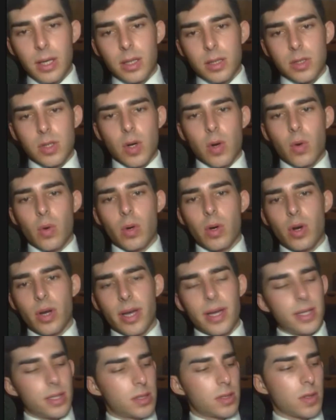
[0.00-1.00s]
So
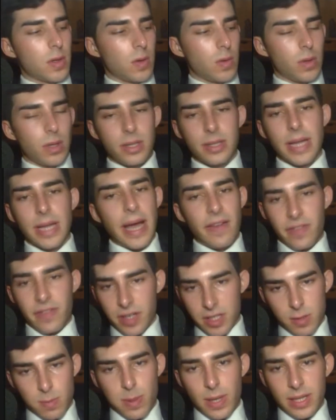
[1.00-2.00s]
so I've
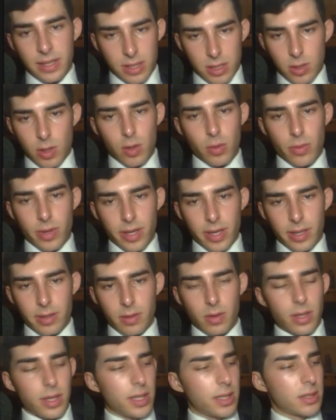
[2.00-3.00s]
explained this already.
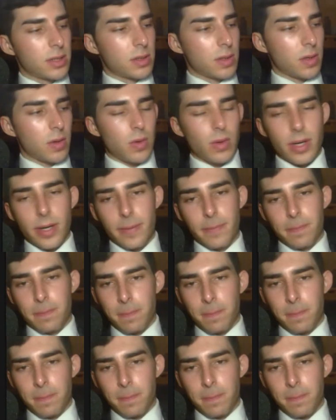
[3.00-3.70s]
Okay, so